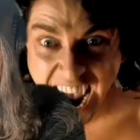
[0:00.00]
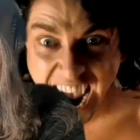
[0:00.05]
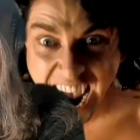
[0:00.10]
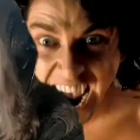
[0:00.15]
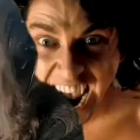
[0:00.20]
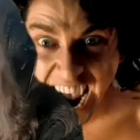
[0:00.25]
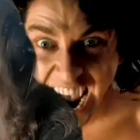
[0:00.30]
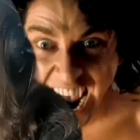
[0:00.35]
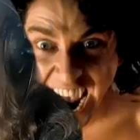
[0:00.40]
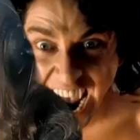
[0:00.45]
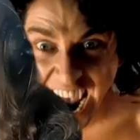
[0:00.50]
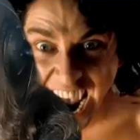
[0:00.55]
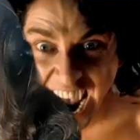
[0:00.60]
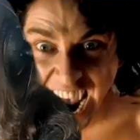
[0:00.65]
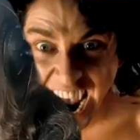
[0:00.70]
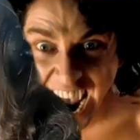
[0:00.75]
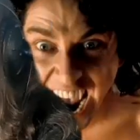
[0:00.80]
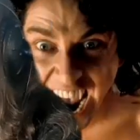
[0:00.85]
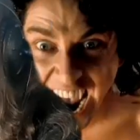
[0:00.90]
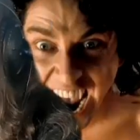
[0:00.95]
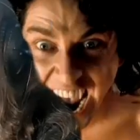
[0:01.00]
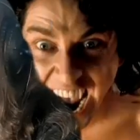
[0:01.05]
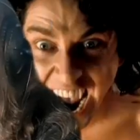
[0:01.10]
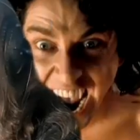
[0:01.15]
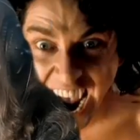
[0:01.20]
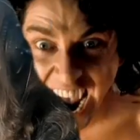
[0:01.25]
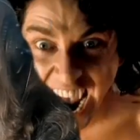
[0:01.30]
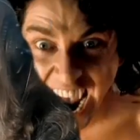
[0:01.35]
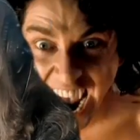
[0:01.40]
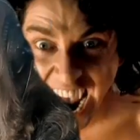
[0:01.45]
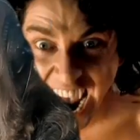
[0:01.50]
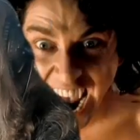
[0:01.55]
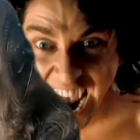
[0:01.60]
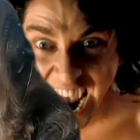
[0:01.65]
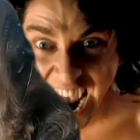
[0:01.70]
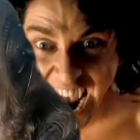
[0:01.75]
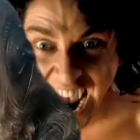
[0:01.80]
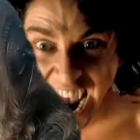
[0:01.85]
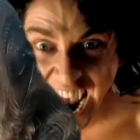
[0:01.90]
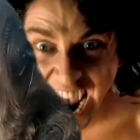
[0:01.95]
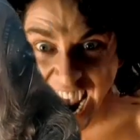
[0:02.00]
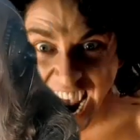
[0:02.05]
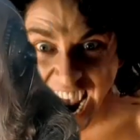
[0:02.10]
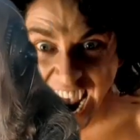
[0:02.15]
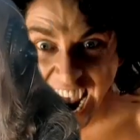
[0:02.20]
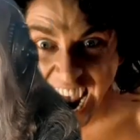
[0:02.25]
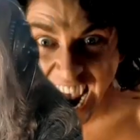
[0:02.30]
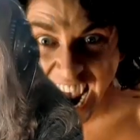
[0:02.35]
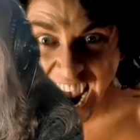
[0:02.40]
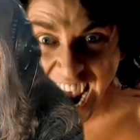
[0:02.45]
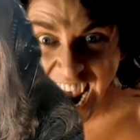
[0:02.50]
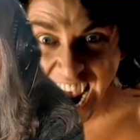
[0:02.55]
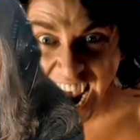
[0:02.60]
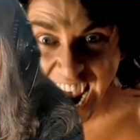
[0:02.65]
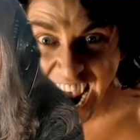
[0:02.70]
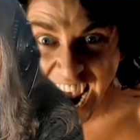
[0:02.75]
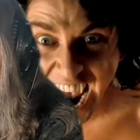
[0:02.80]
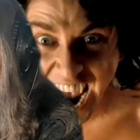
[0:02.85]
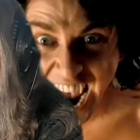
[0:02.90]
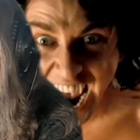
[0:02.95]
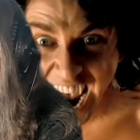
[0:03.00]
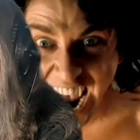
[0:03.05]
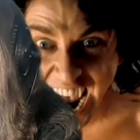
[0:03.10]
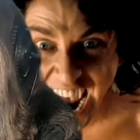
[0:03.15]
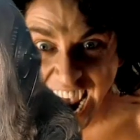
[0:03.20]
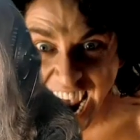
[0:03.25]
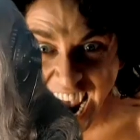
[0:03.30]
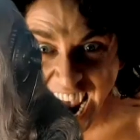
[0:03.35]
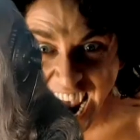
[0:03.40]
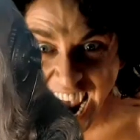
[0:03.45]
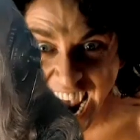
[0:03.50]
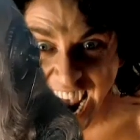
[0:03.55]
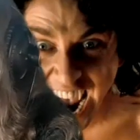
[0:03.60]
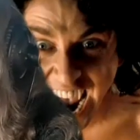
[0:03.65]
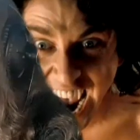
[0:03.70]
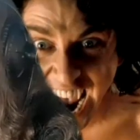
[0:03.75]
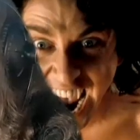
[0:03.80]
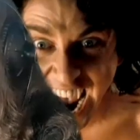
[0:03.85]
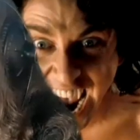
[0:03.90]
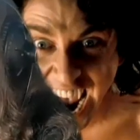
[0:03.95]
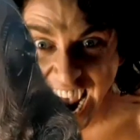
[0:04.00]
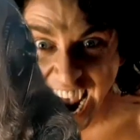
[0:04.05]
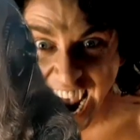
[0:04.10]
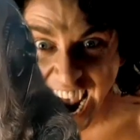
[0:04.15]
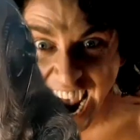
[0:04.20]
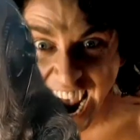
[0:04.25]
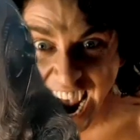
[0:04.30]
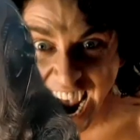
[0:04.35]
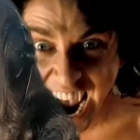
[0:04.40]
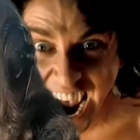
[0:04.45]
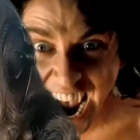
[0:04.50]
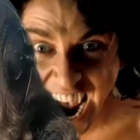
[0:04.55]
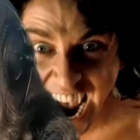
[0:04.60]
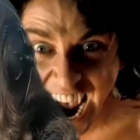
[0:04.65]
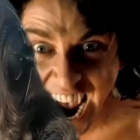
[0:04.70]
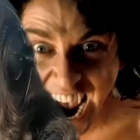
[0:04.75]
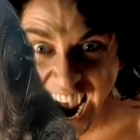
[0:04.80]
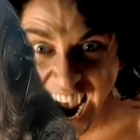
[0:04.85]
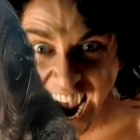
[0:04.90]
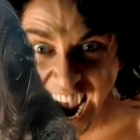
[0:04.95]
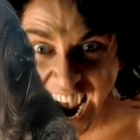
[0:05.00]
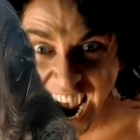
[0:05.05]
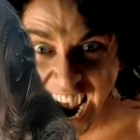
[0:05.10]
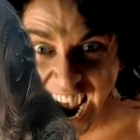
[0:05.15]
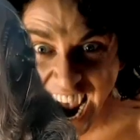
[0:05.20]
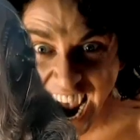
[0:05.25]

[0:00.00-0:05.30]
This person isn't speaking.